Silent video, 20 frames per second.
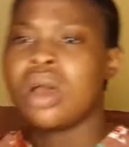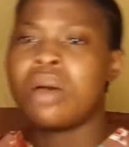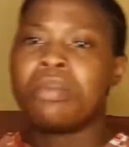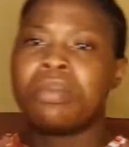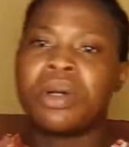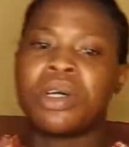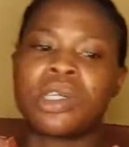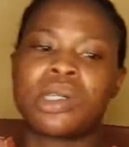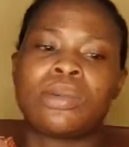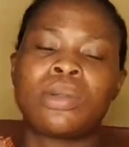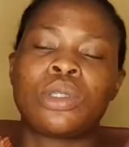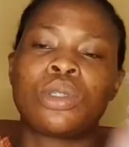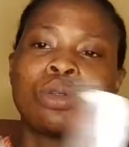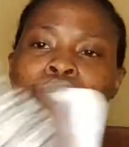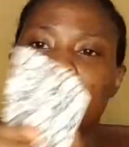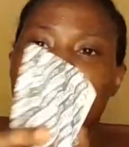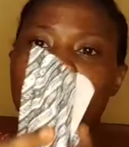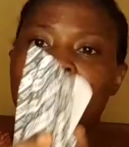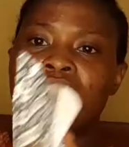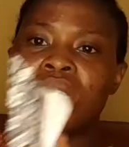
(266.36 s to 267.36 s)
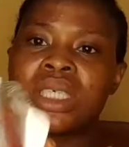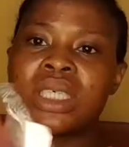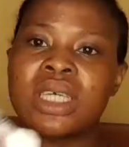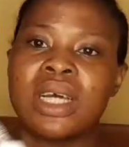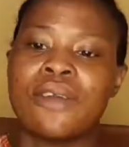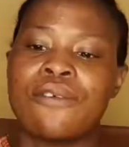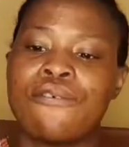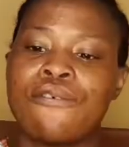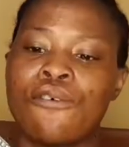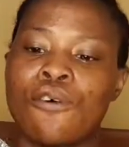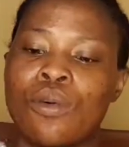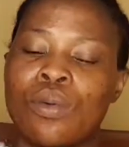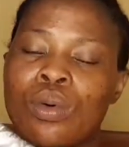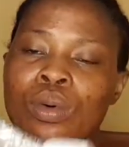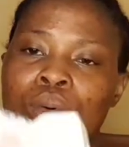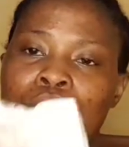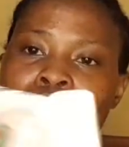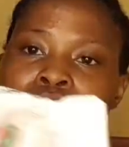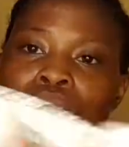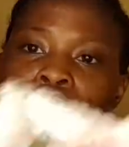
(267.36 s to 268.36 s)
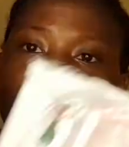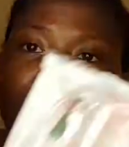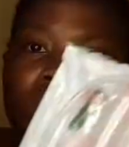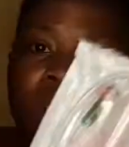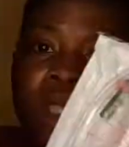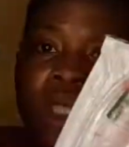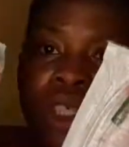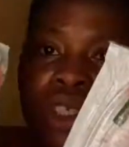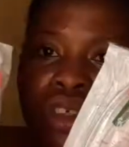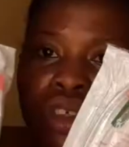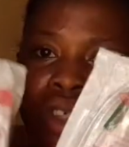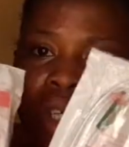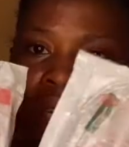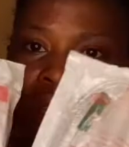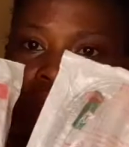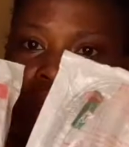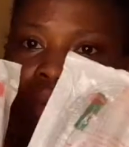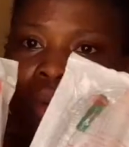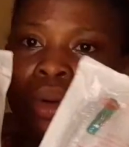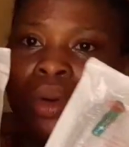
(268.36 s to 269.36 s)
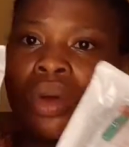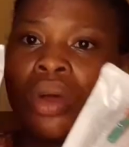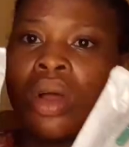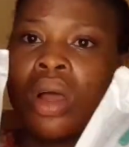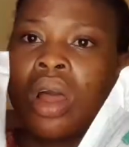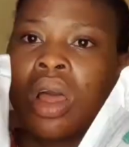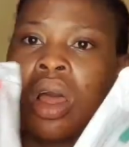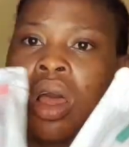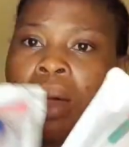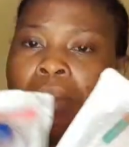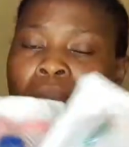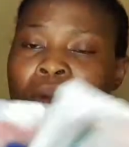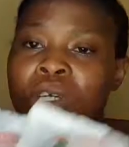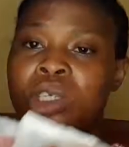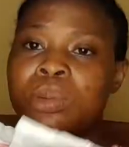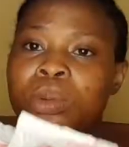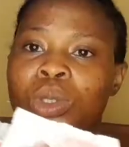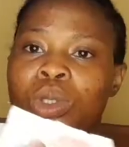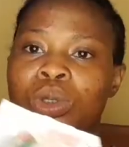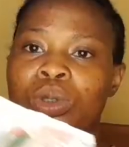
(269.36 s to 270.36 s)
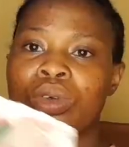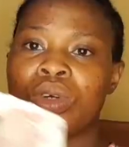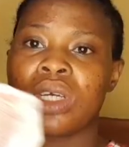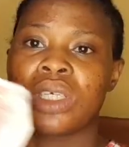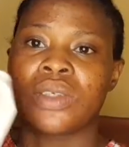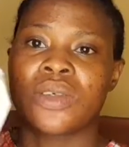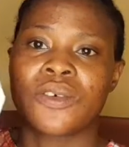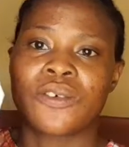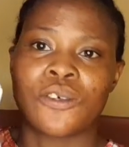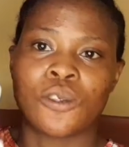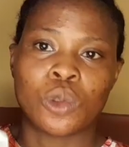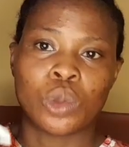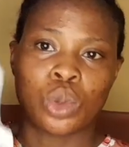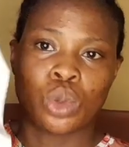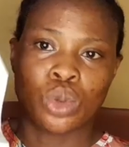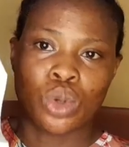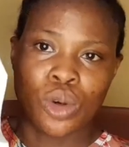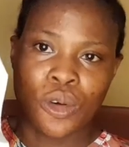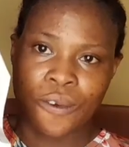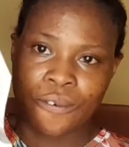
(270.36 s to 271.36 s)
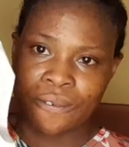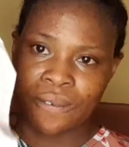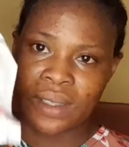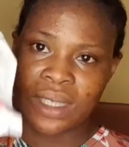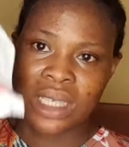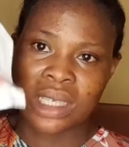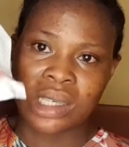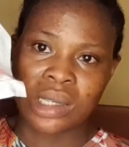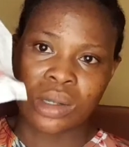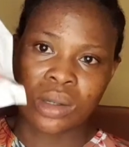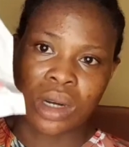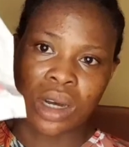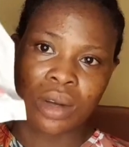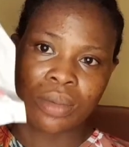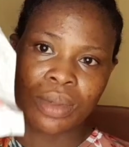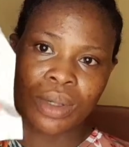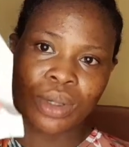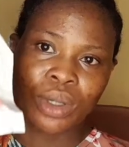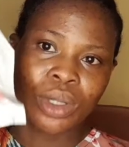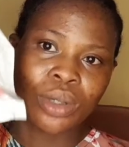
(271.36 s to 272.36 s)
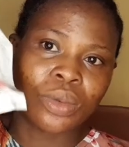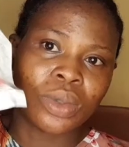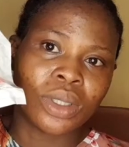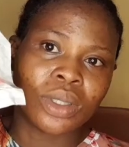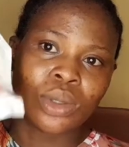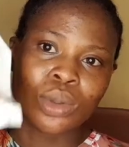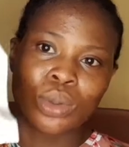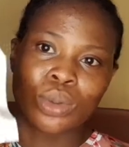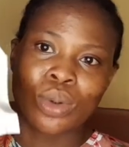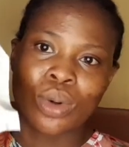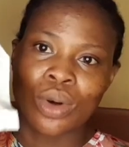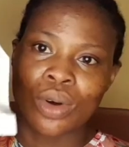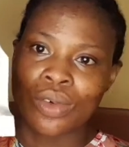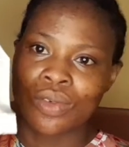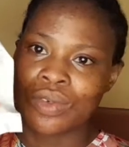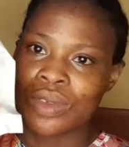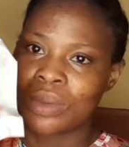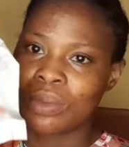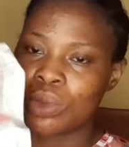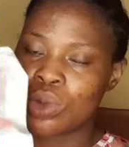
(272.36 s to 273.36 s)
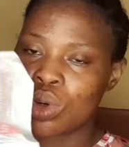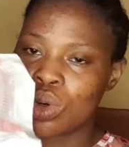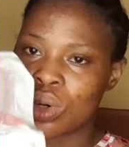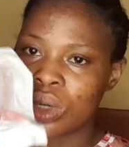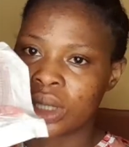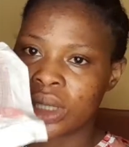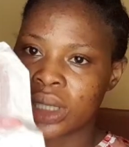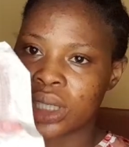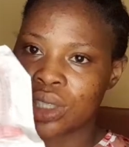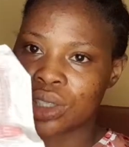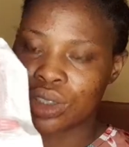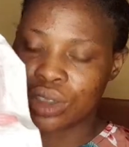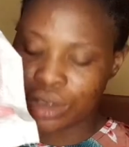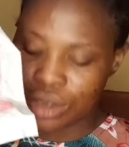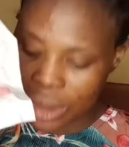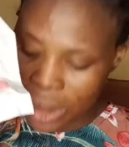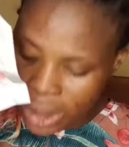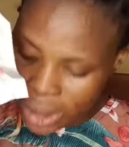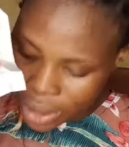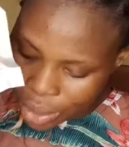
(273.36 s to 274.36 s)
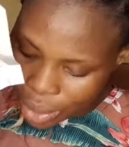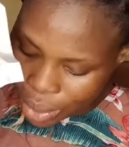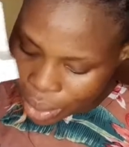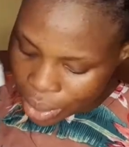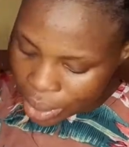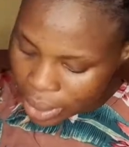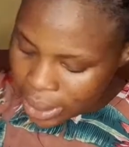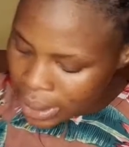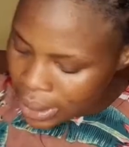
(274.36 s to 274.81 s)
My hospital requested for mucus extractor. My hospital requested for 2 of it, so I'll be going with 2 of the mucus extractors.